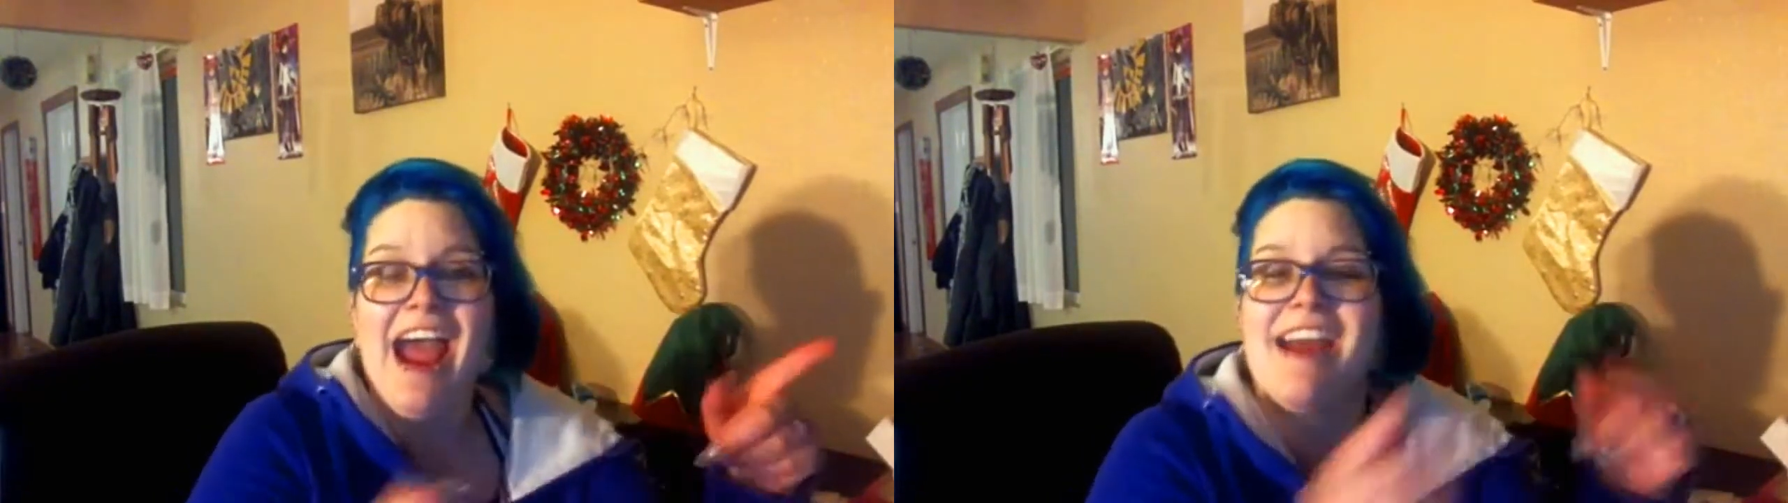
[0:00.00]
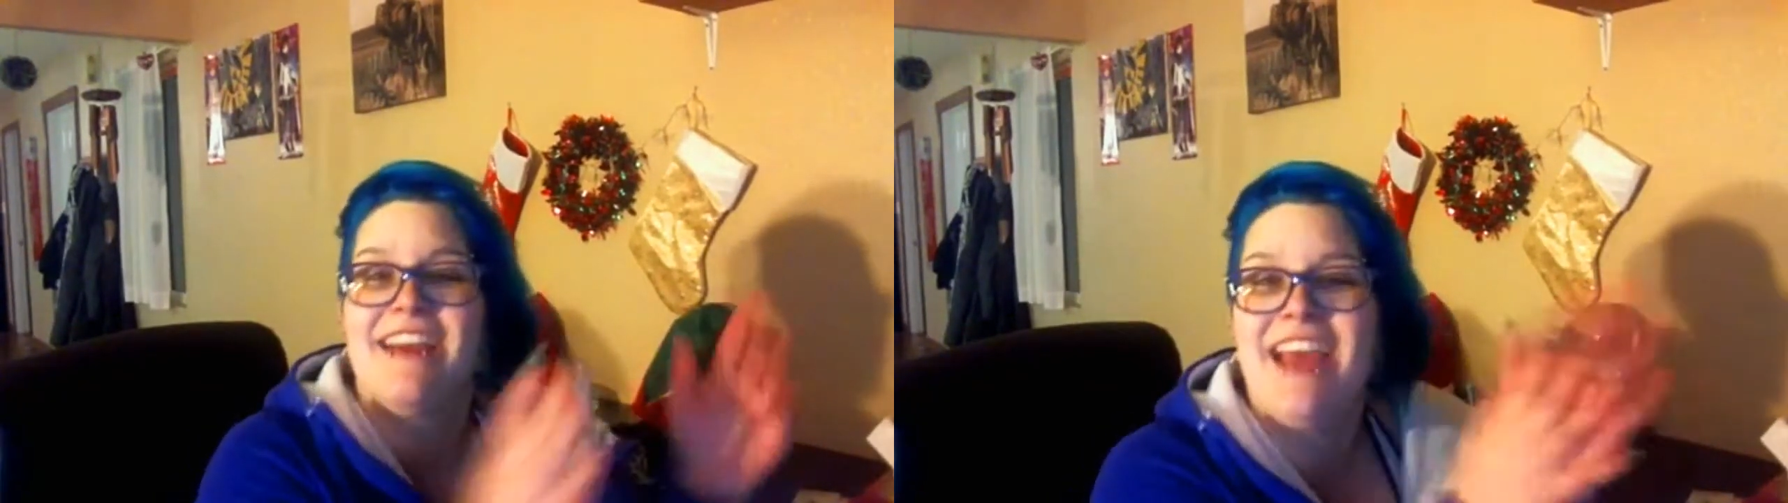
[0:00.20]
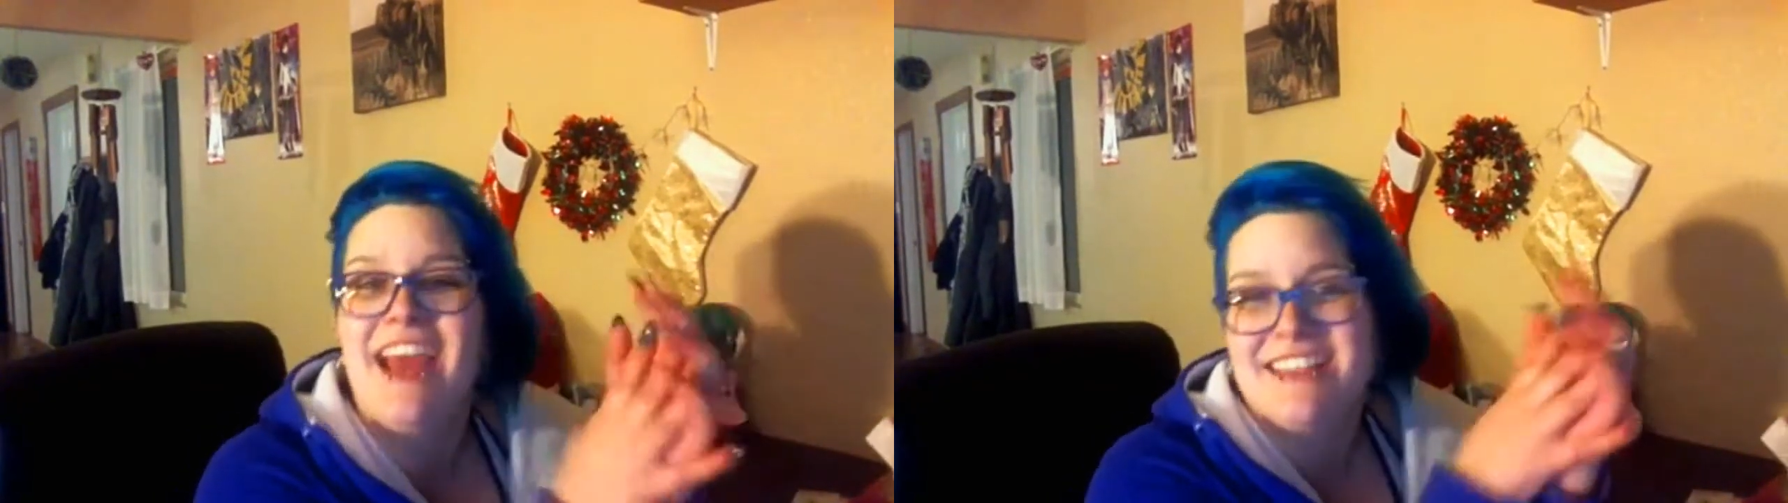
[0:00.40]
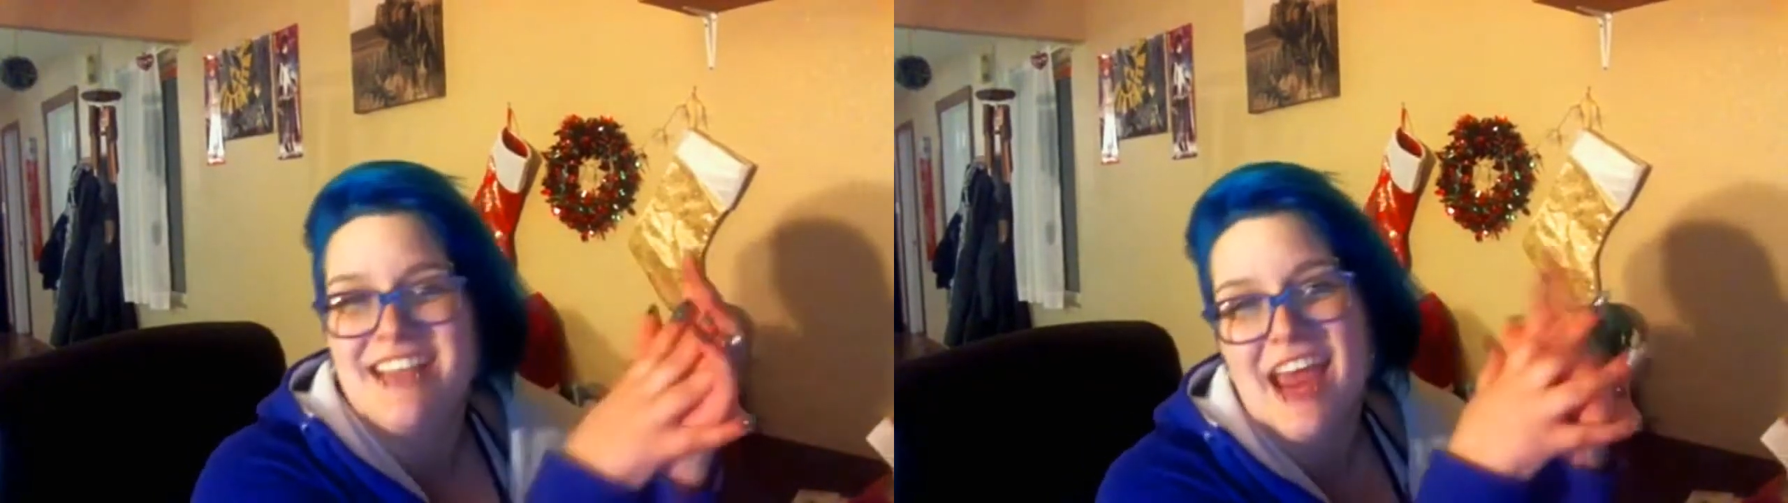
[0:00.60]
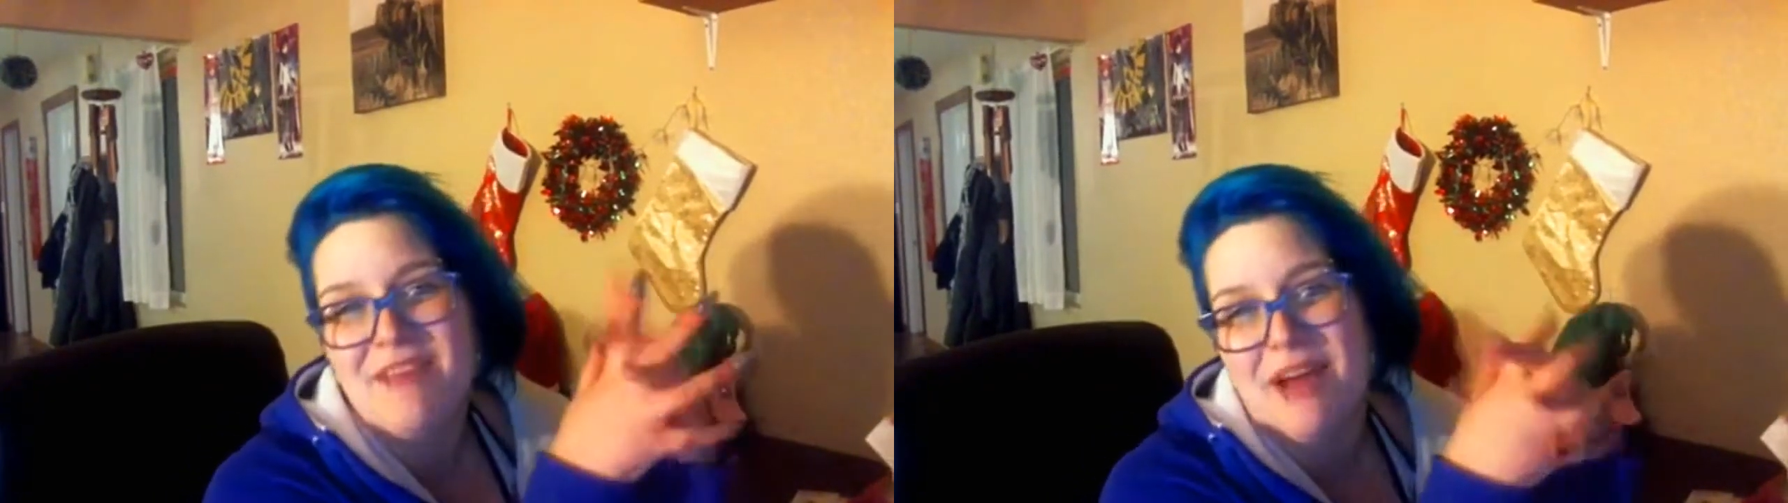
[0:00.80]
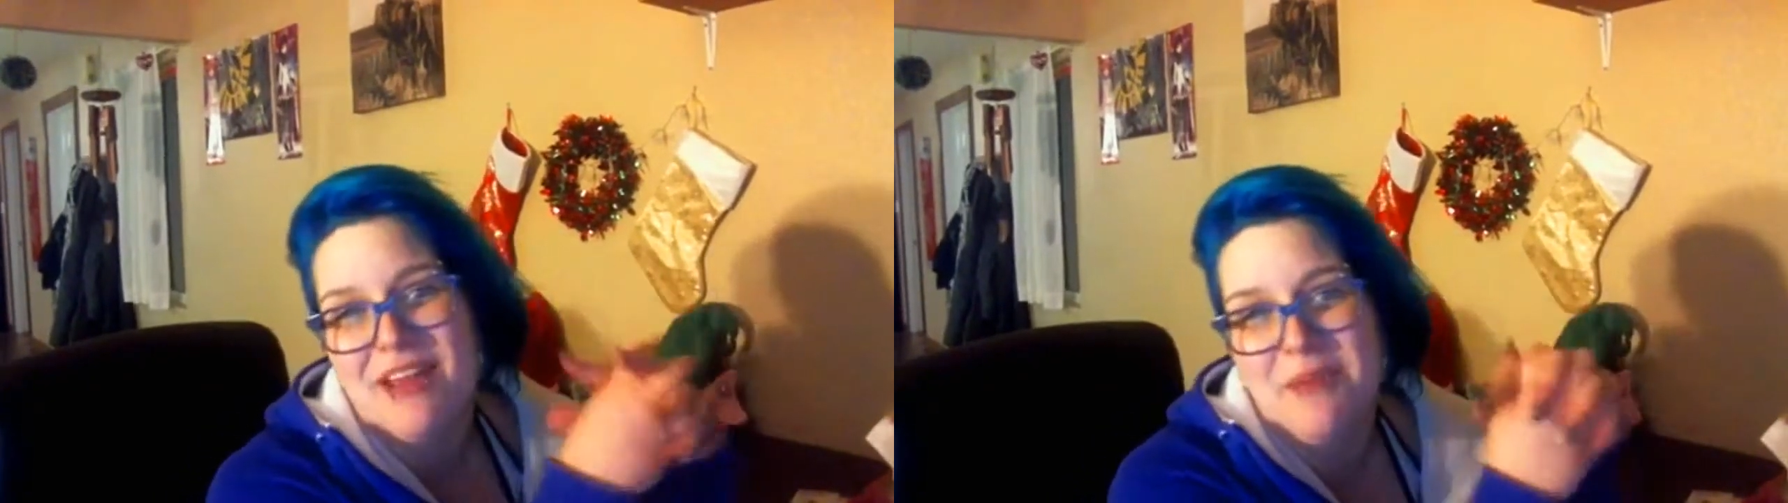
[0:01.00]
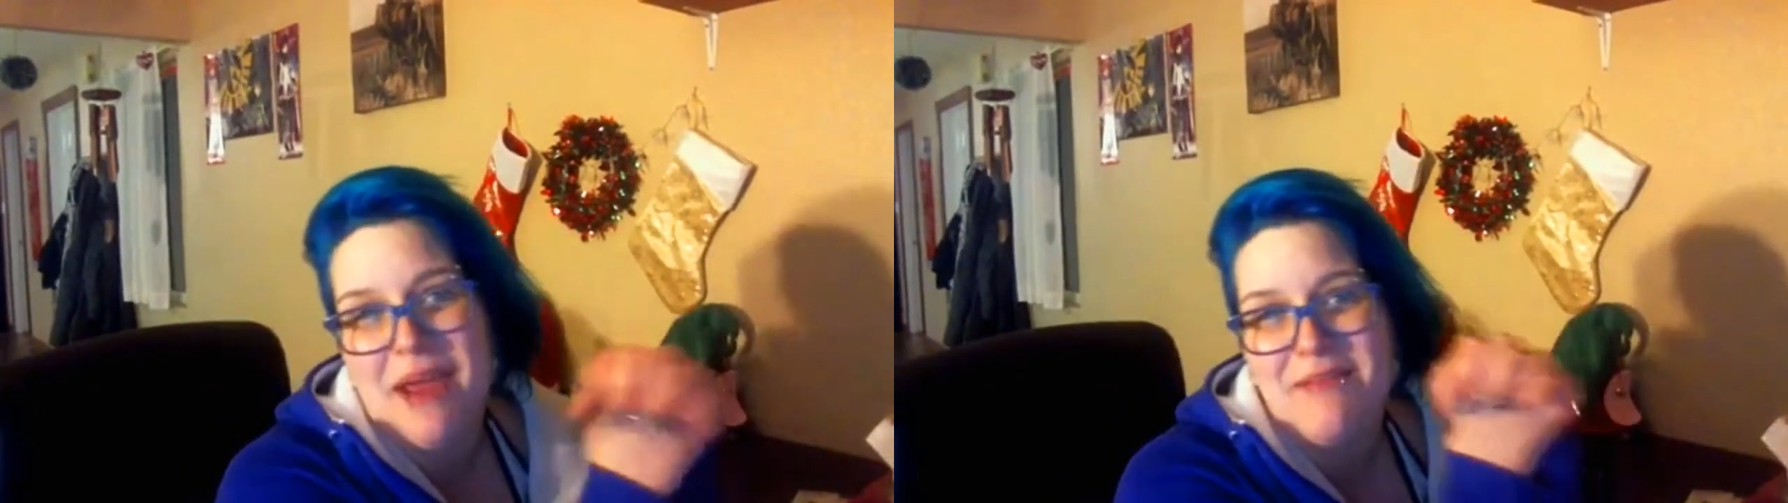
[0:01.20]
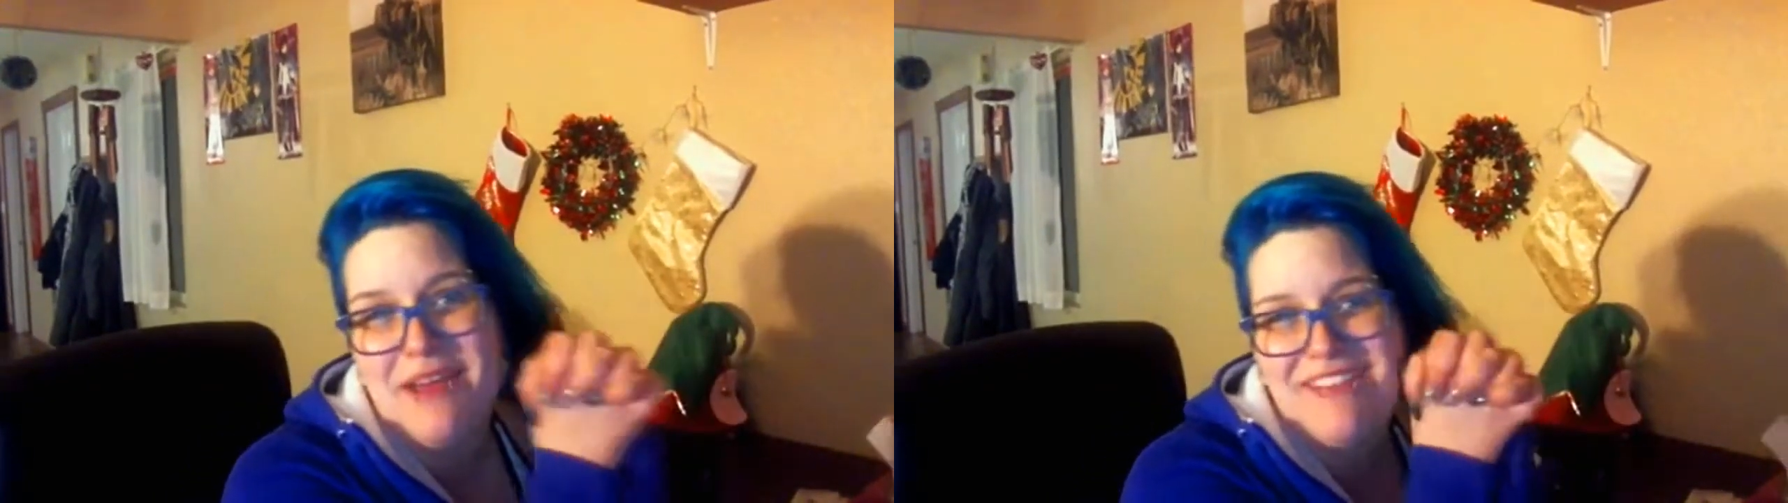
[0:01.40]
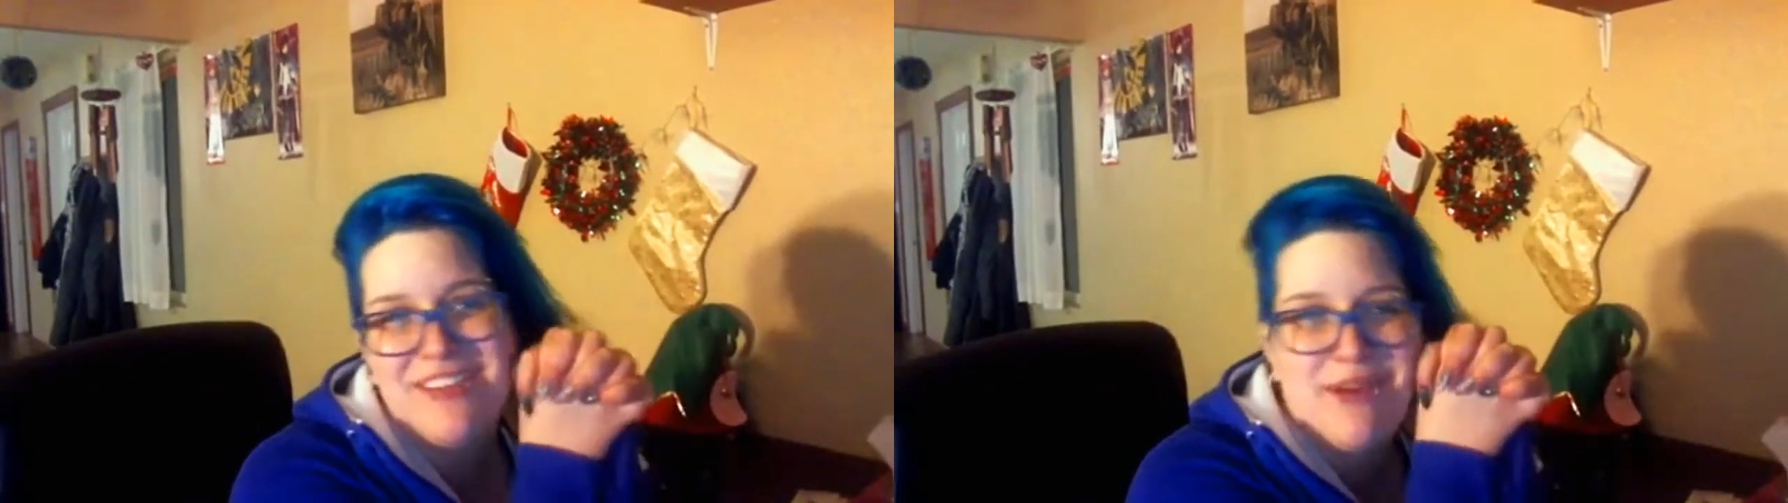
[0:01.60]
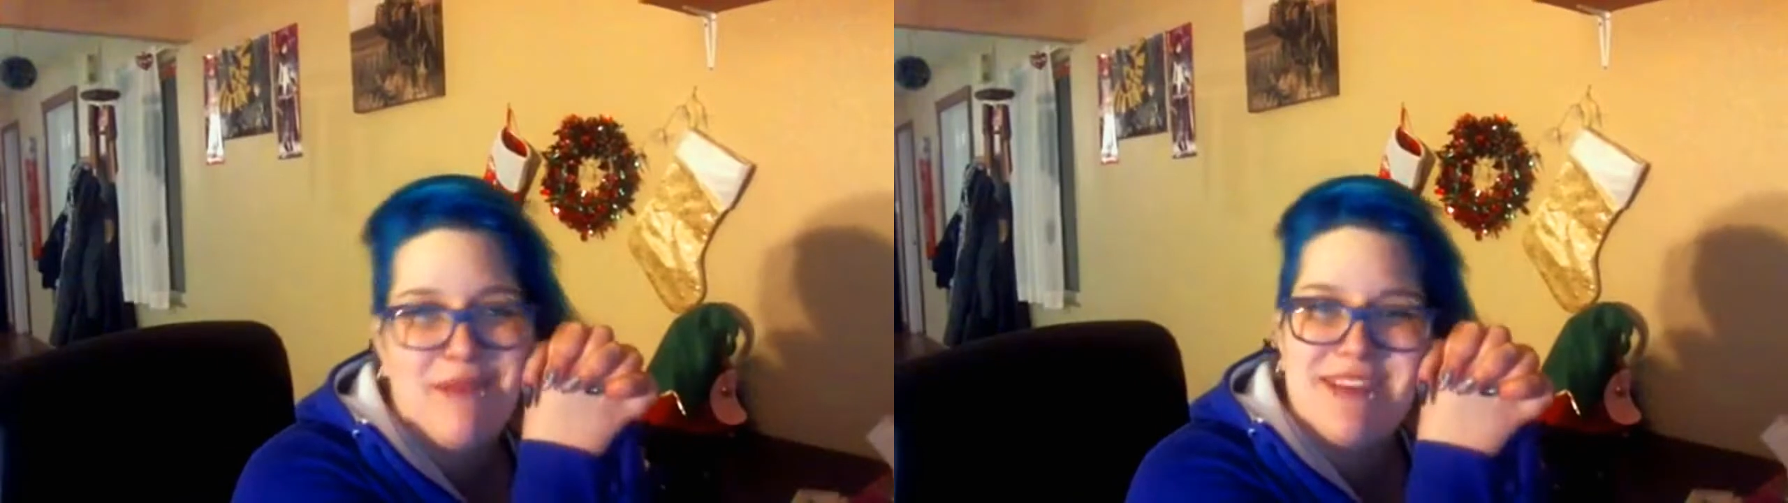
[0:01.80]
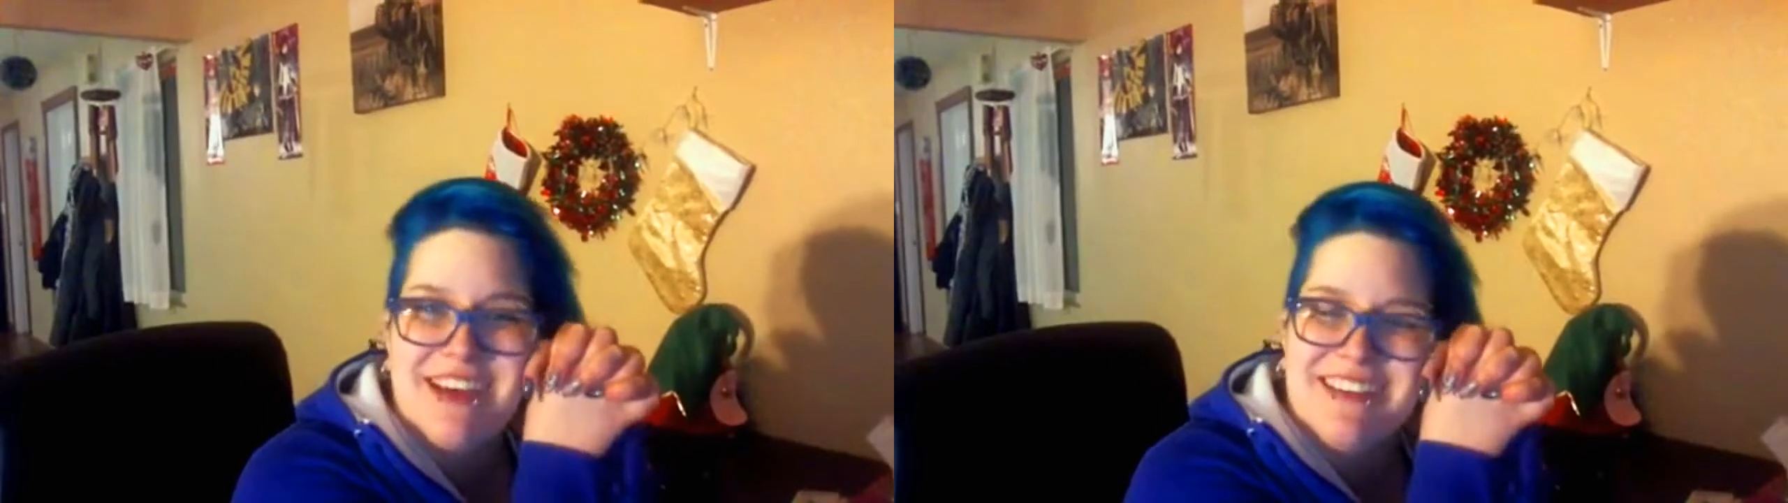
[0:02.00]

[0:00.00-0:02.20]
Yes. And by the way, we have a new website.